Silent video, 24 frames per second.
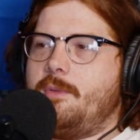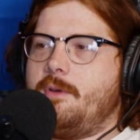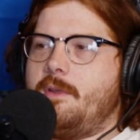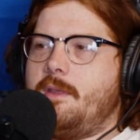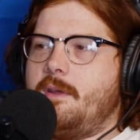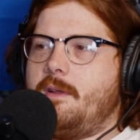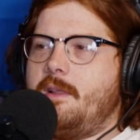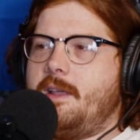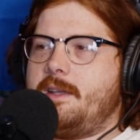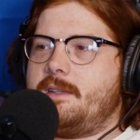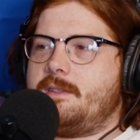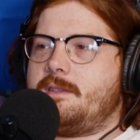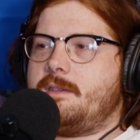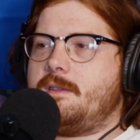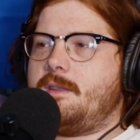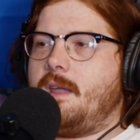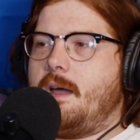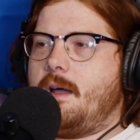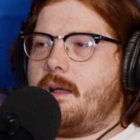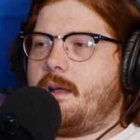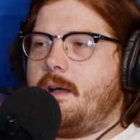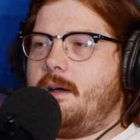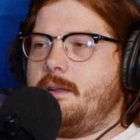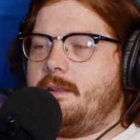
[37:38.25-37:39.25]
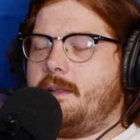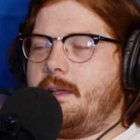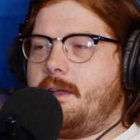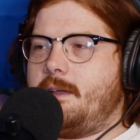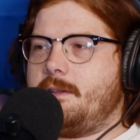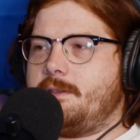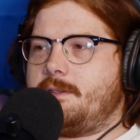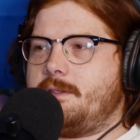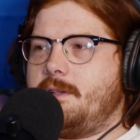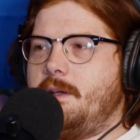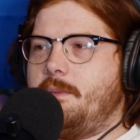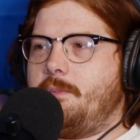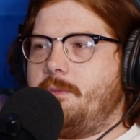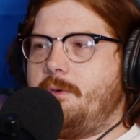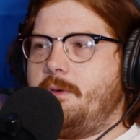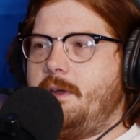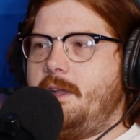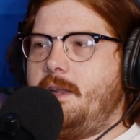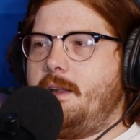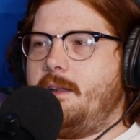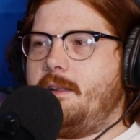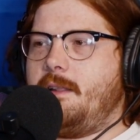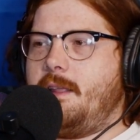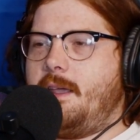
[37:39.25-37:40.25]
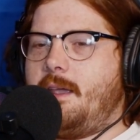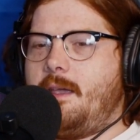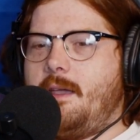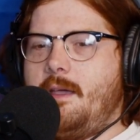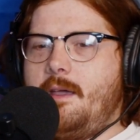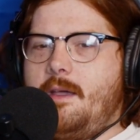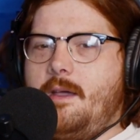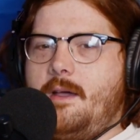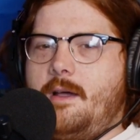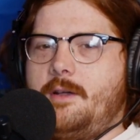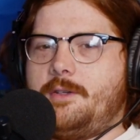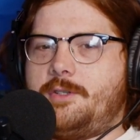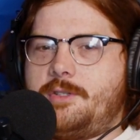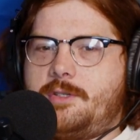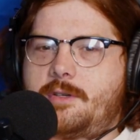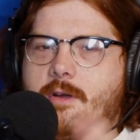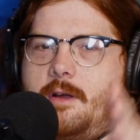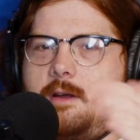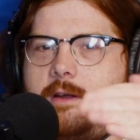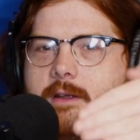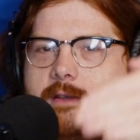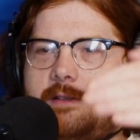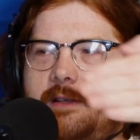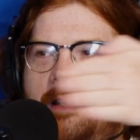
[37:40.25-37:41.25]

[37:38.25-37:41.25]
They're like stuck on like a submarine and like a shark is